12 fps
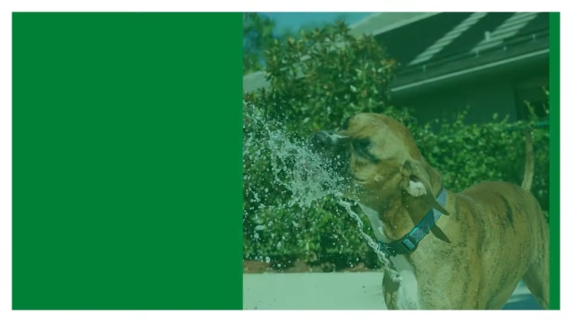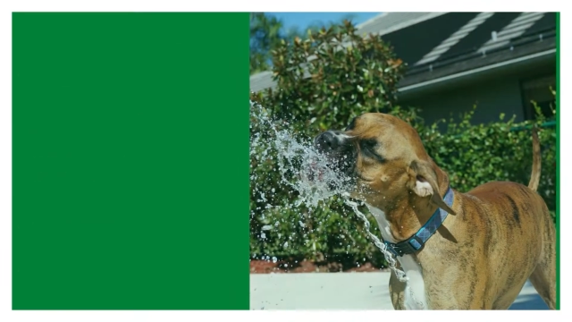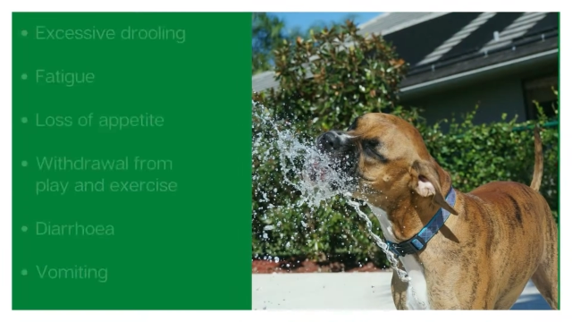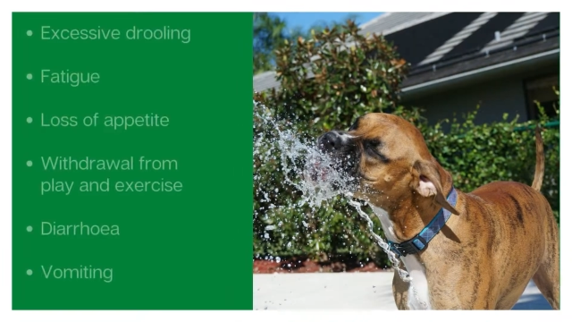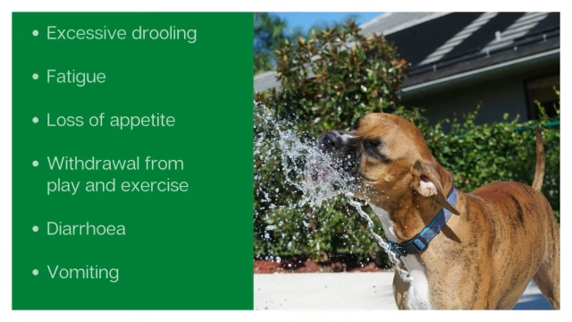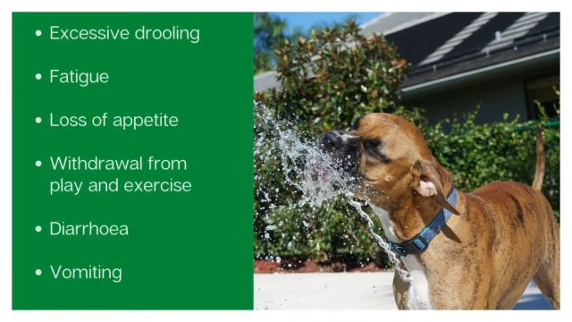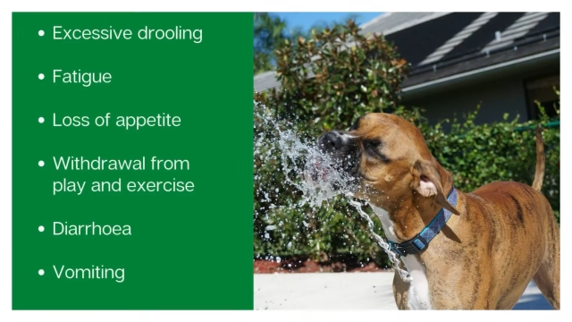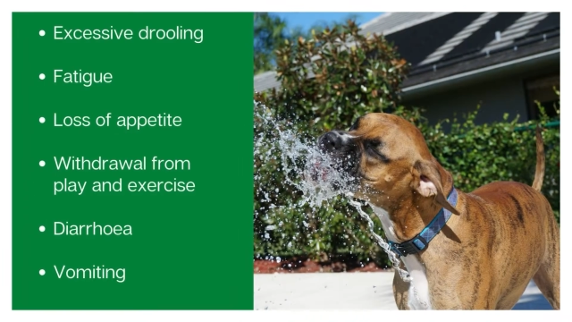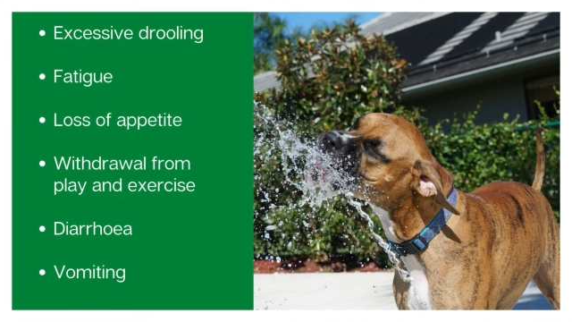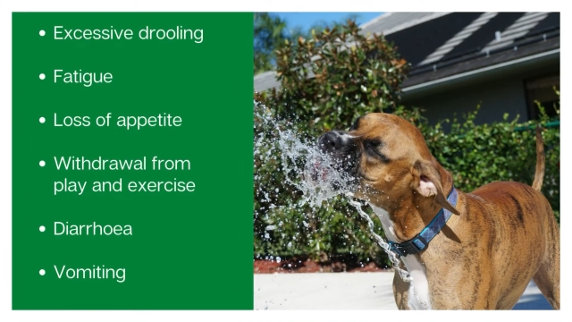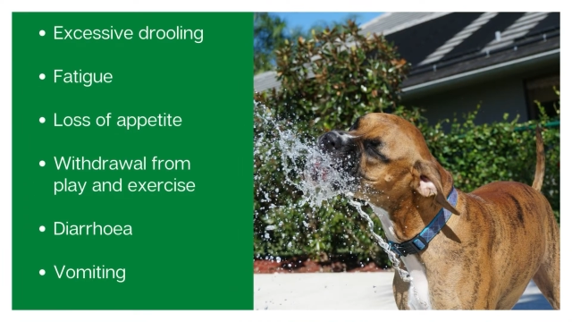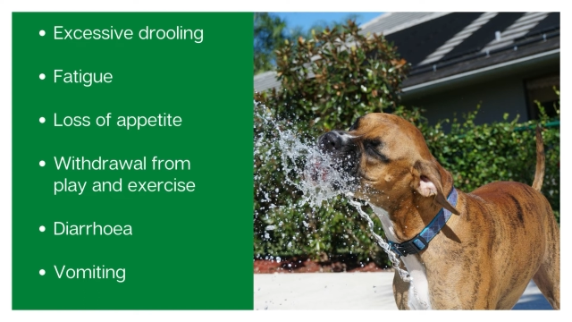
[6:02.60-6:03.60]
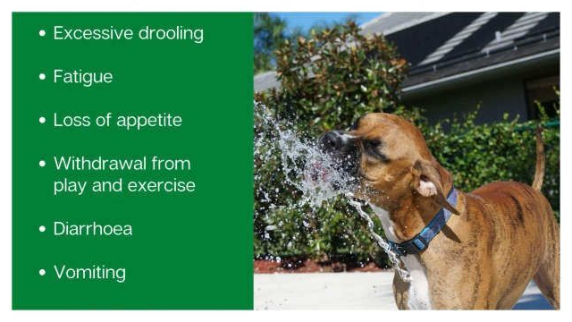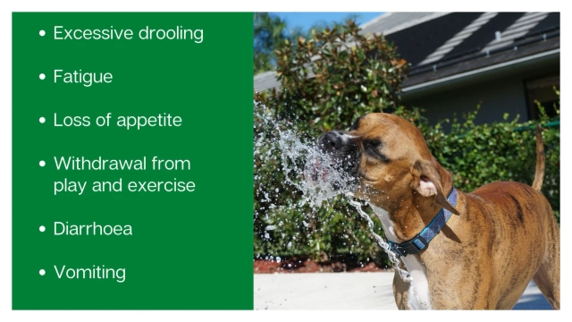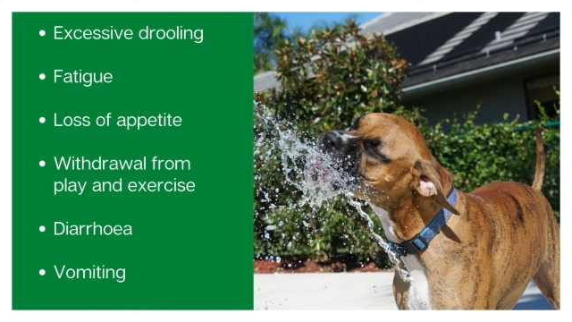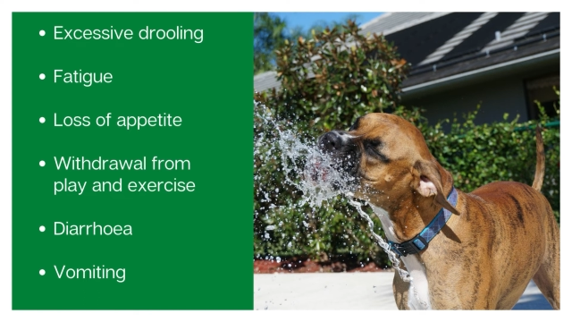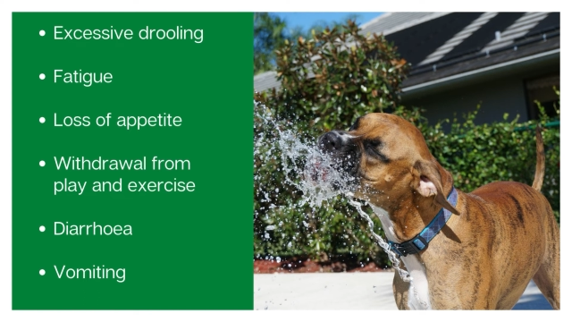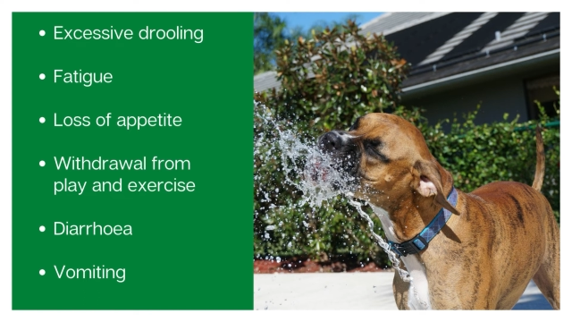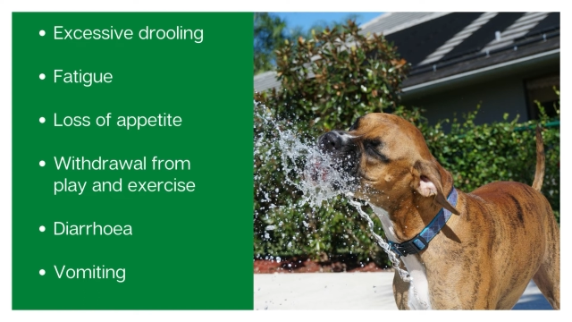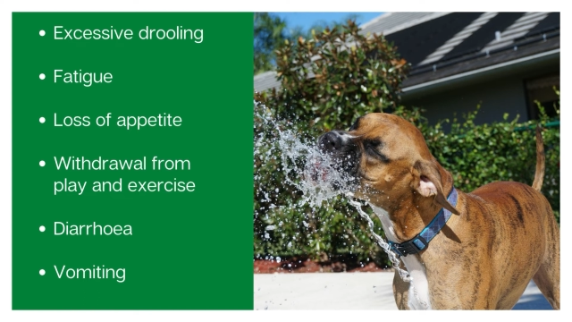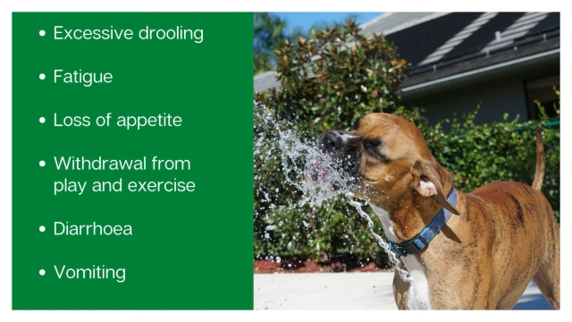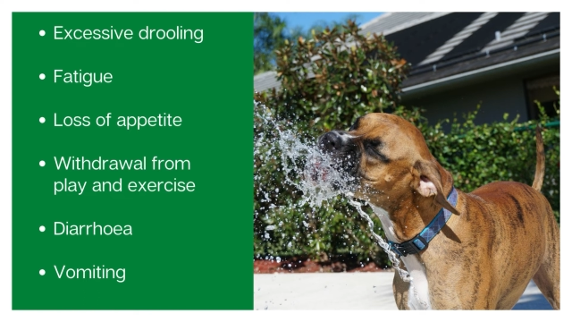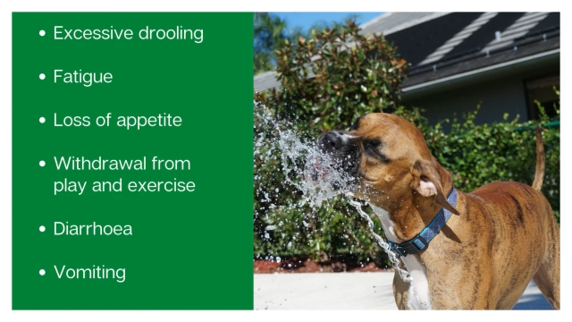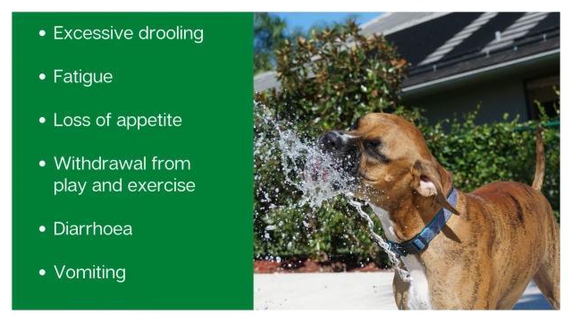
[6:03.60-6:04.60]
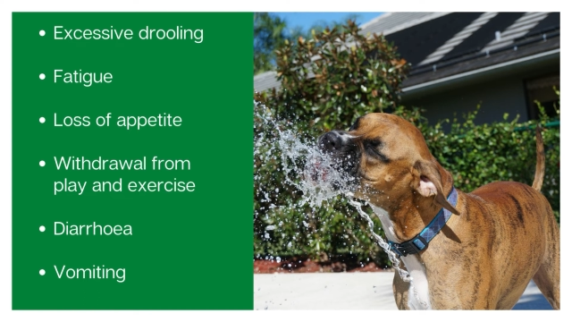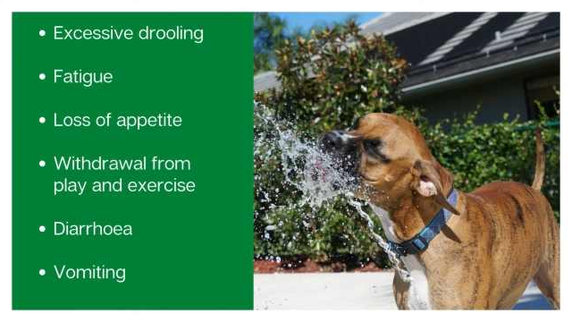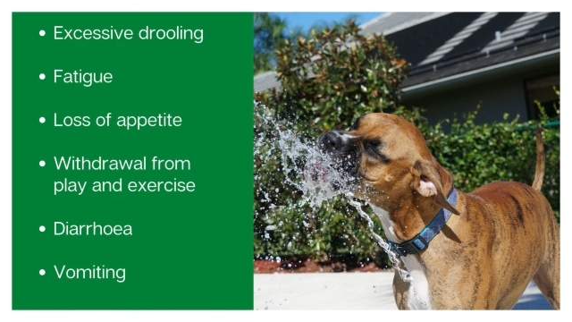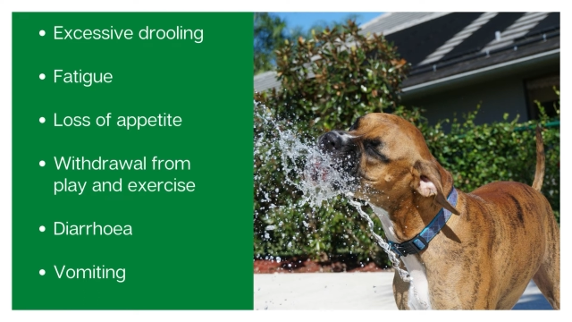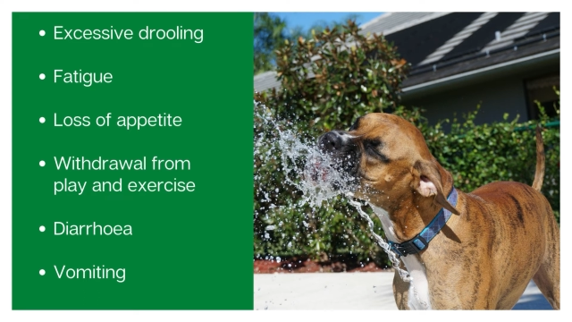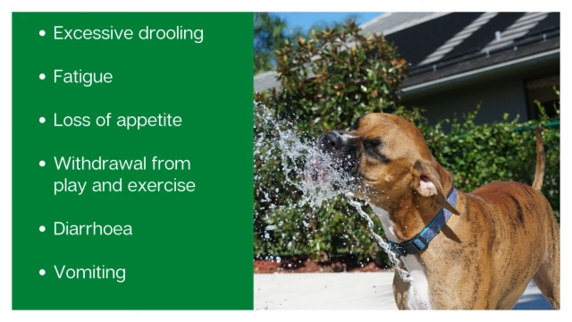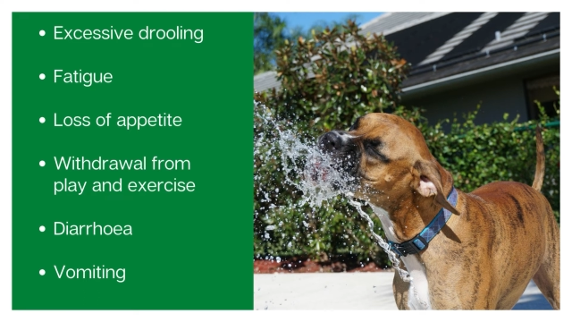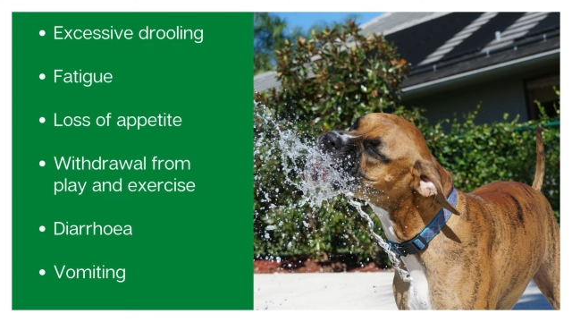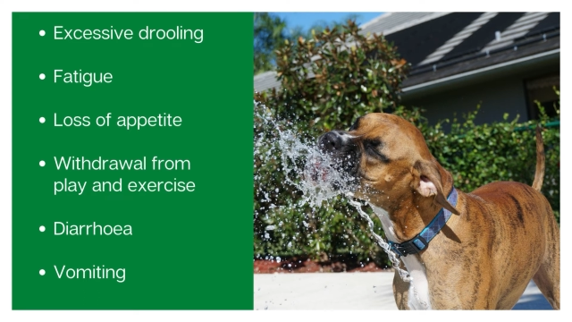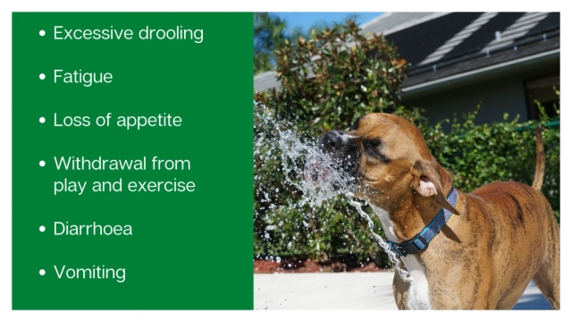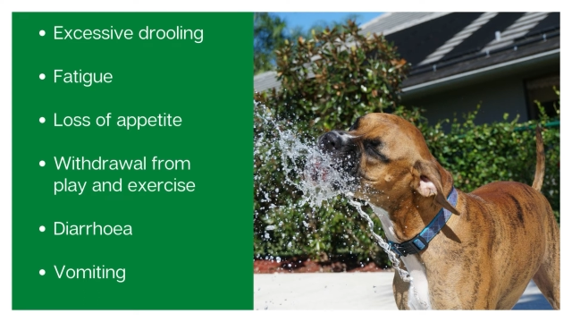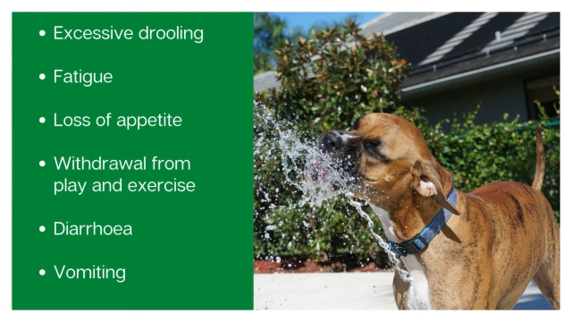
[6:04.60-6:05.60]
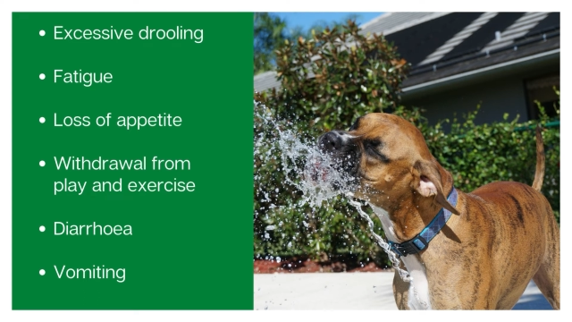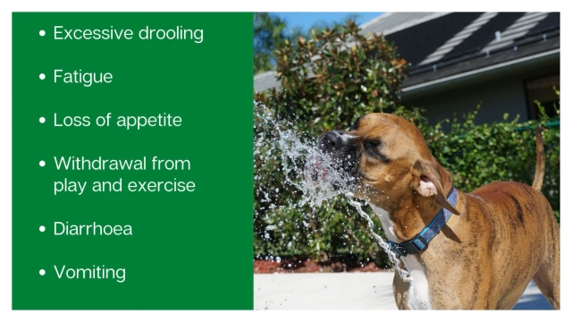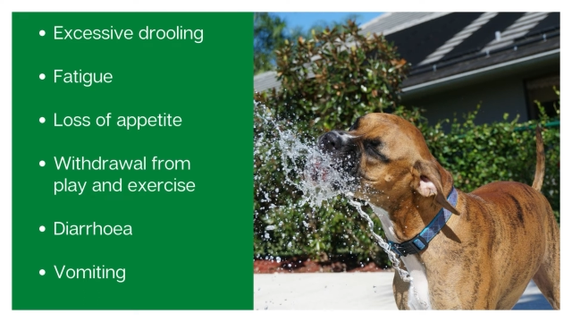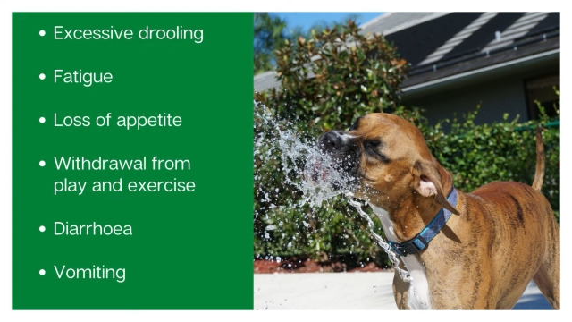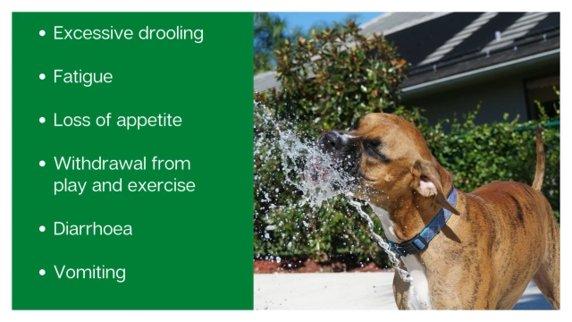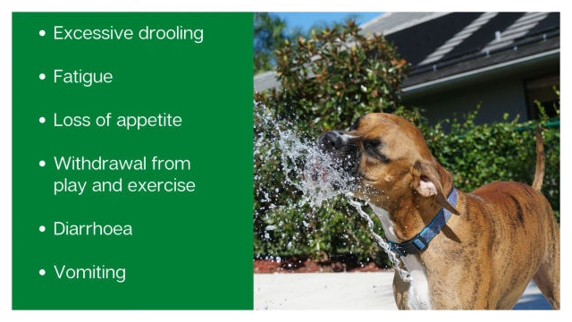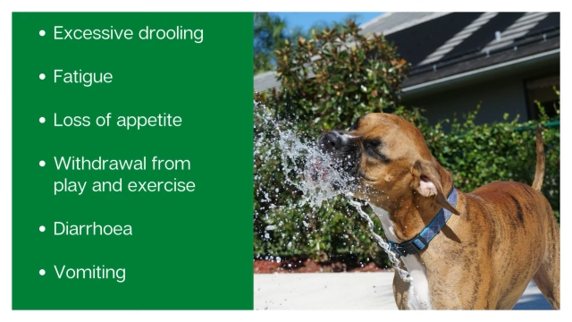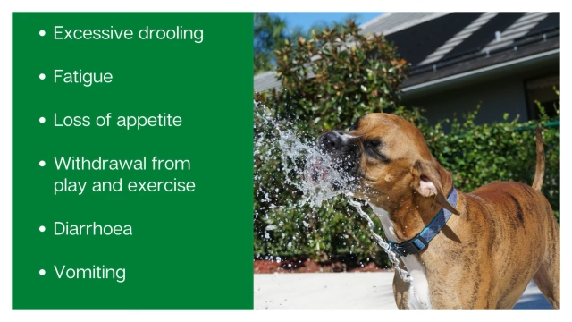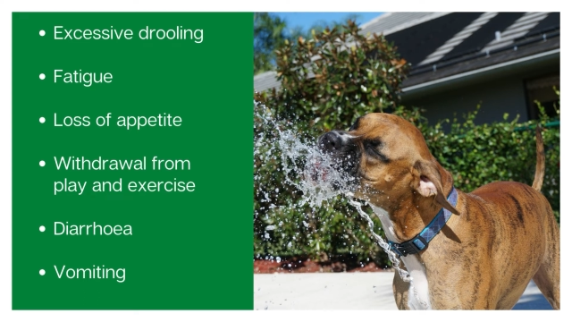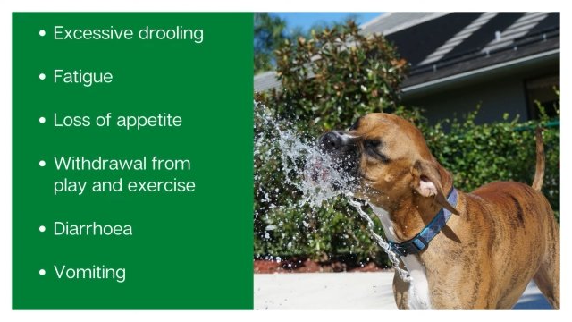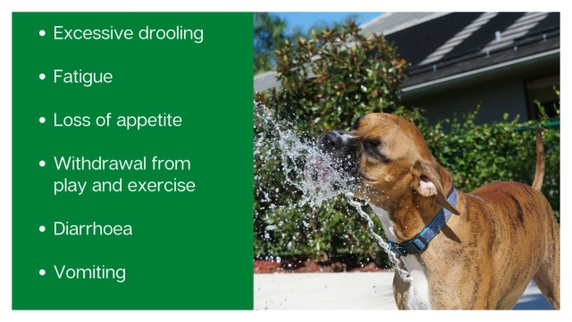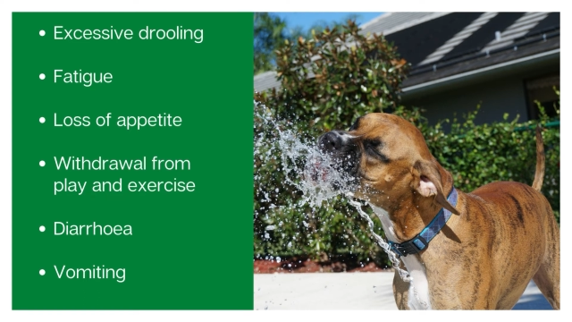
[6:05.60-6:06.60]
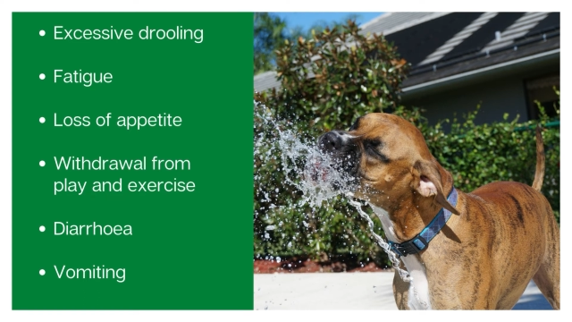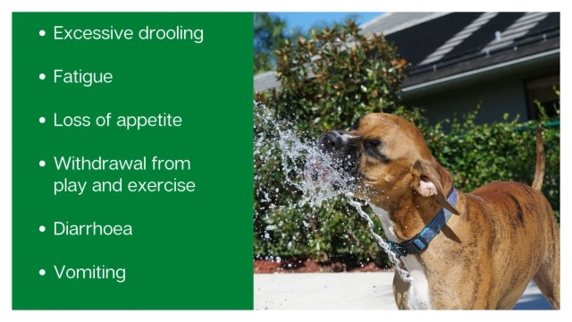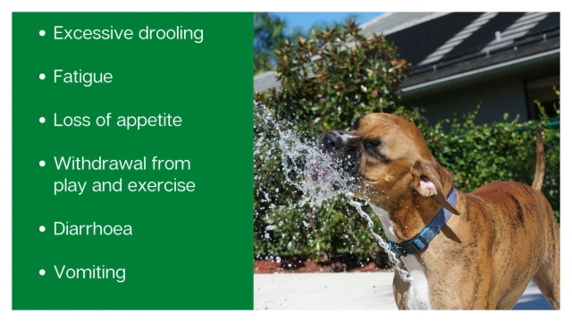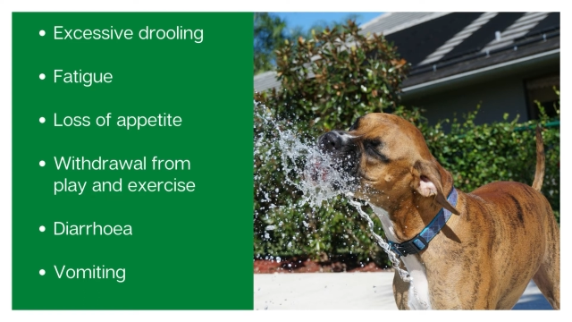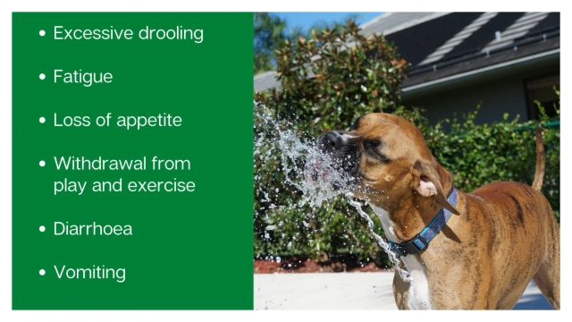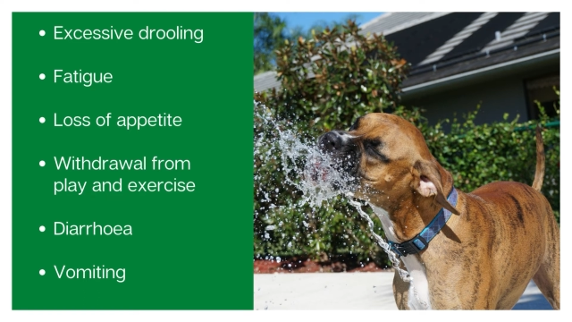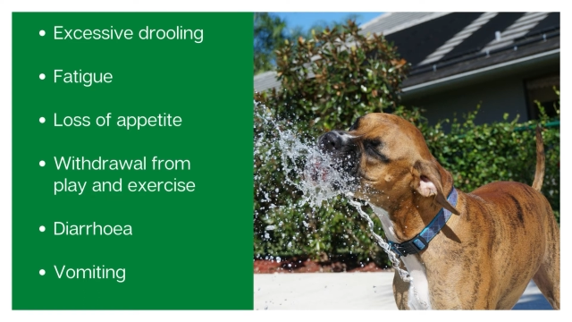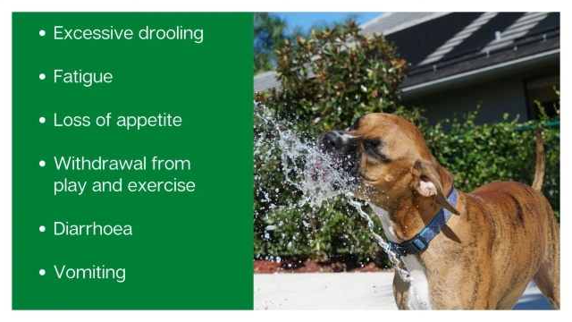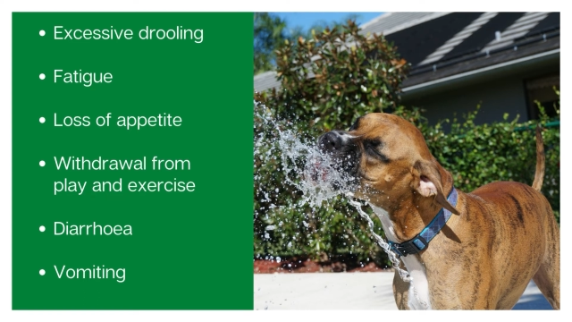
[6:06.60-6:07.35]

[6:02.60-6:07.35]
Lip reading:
Nobody's mouth can be seen.